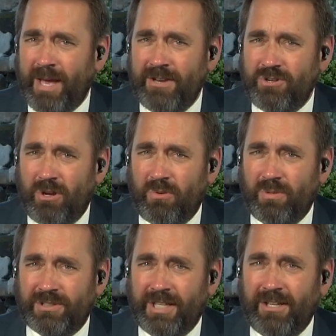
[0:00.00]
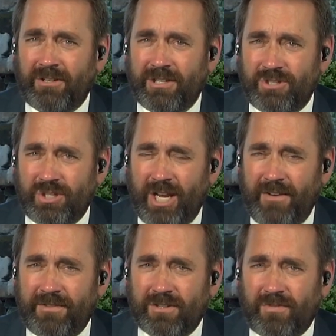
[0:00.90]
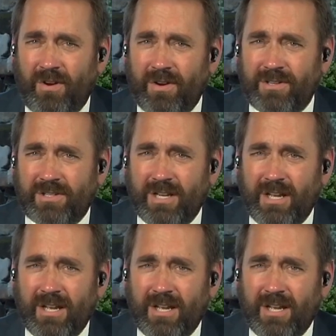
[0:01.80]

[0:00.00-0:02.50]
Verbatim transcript: Banjo was ill-conceived as far as